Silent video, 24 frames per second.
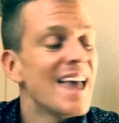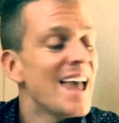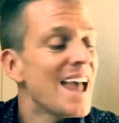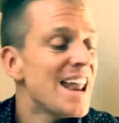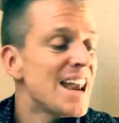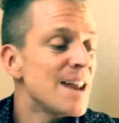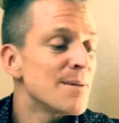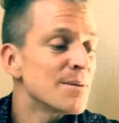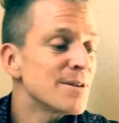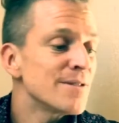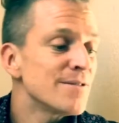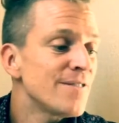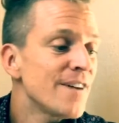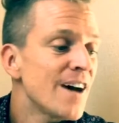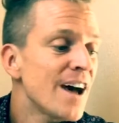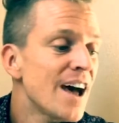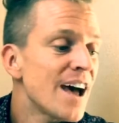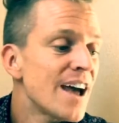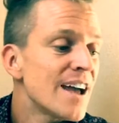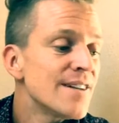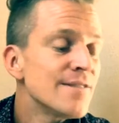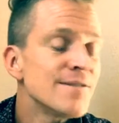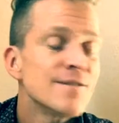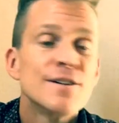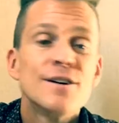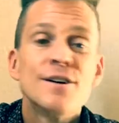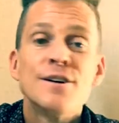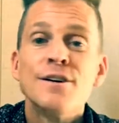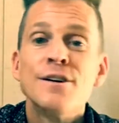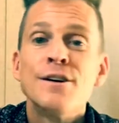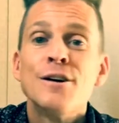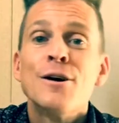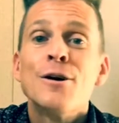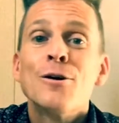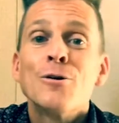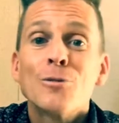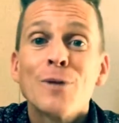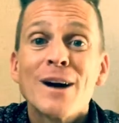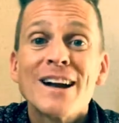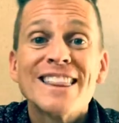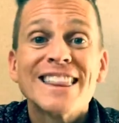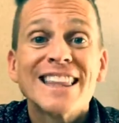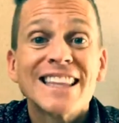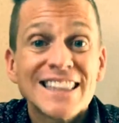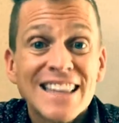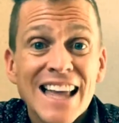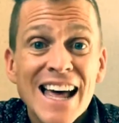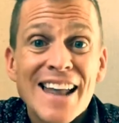And number five,
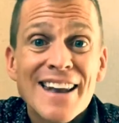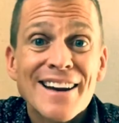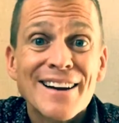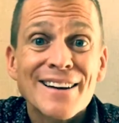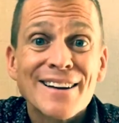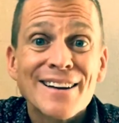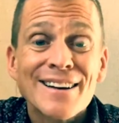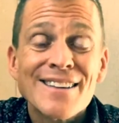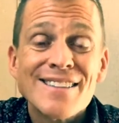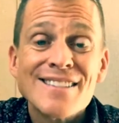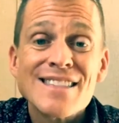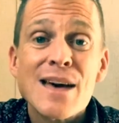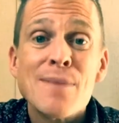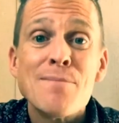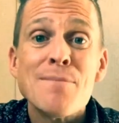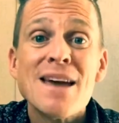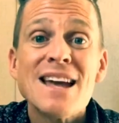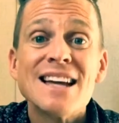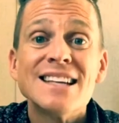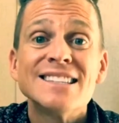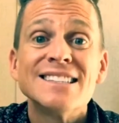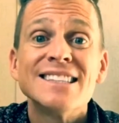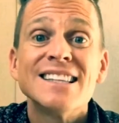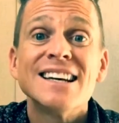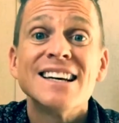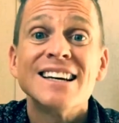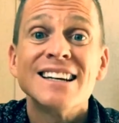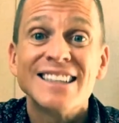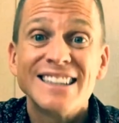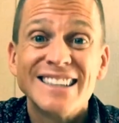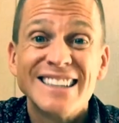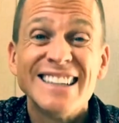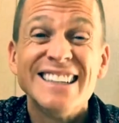write the letter that makes the